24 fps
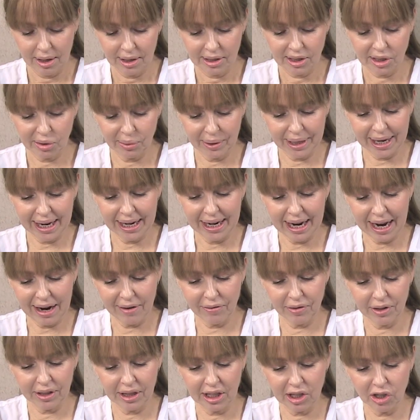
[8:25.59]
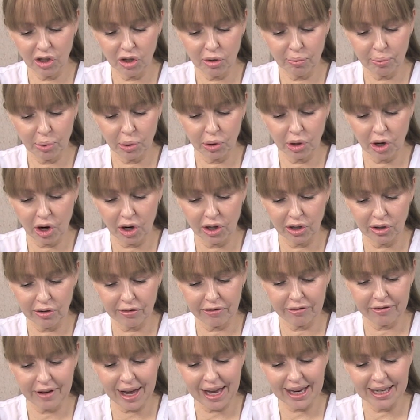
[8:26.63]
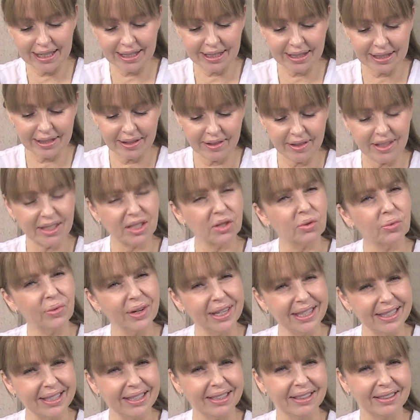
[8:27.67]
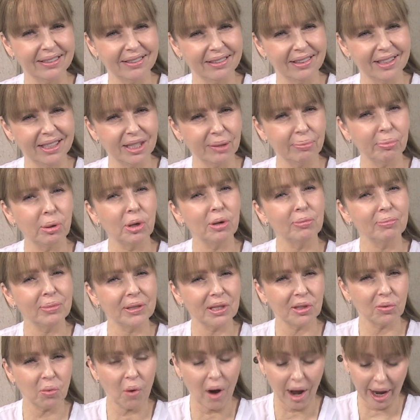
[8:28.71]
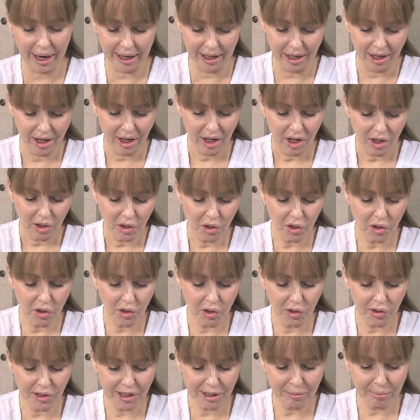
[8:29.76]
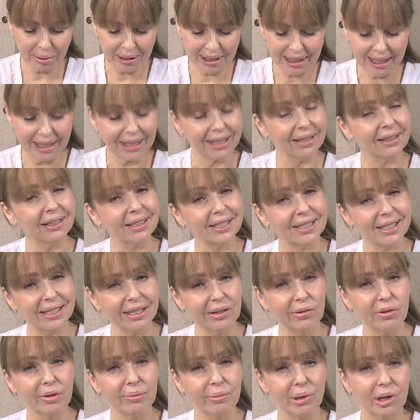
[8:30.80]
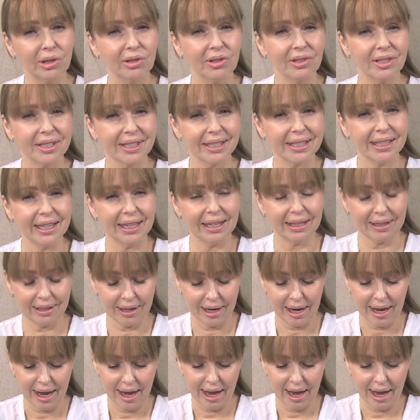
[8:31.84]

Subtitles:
So again, everything you put on your face, there's a reason, there's a purpose why you use a particular serum on your skin.